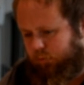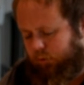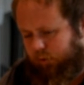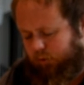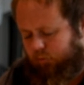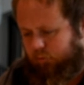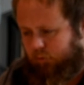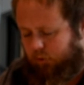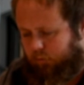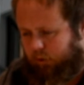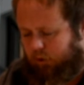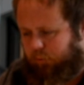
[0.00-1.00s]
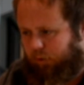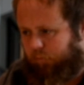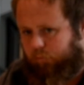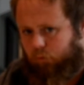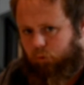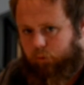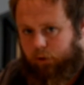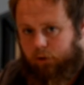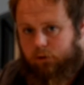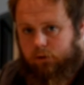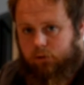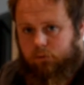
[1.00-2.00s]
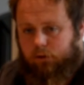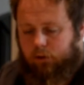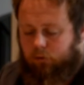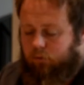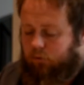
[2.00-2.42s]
well, I mean it's been 4 weeks, so